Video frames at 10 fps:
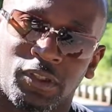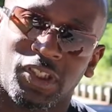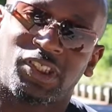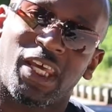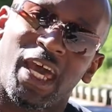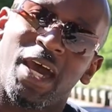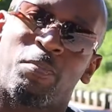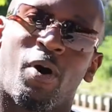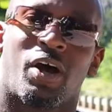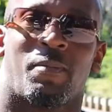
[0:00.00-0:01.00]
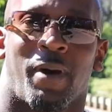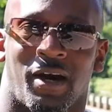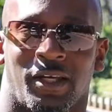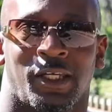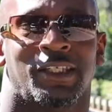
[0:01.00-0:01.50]
The sad part
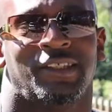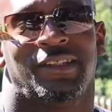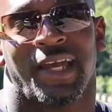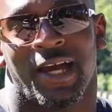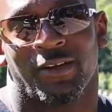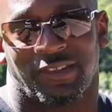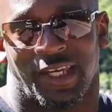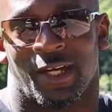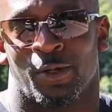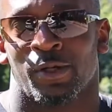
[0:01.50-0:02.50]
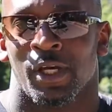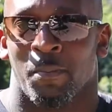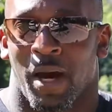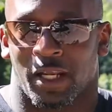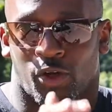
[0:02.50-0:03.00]
about it is he downtown
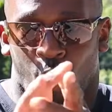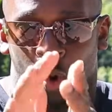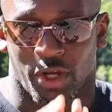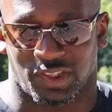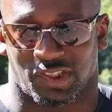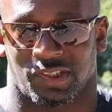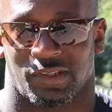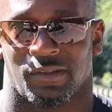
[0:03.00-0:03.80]
by the courts.